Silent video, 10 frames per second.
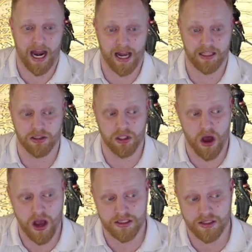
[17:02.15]
I
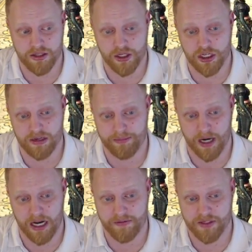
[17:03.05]
lost the good
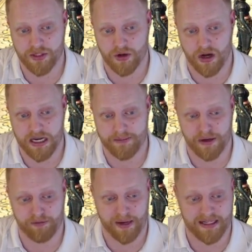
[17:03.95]
buffs, so I'm going to
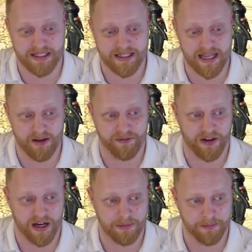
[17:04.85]
buff
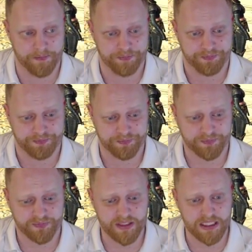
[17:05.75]
myself up.
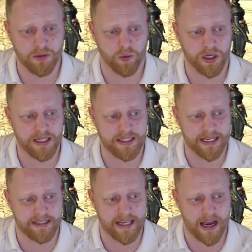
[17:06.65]
And we're going to
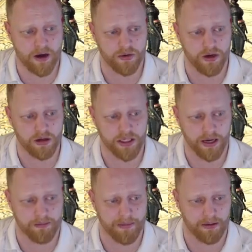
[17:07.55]
take down,
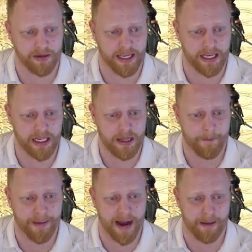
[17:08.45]
yep, Mountain King.
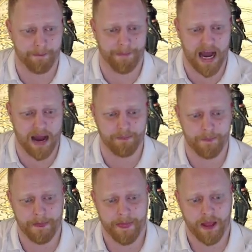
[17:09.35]
Pop, pop.
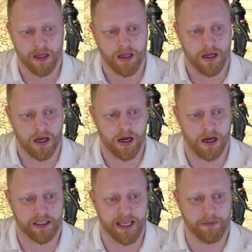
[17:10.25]

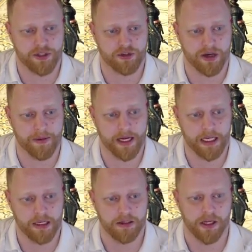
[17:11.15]
Can we strip
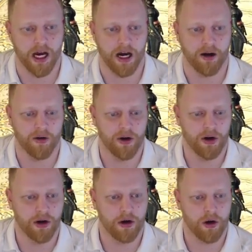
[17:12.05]
any? No.
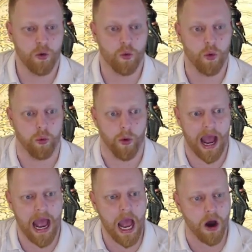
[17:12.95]
Oh,
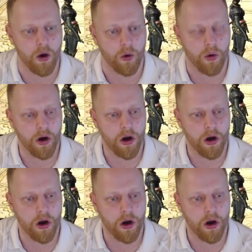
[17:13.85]
wow.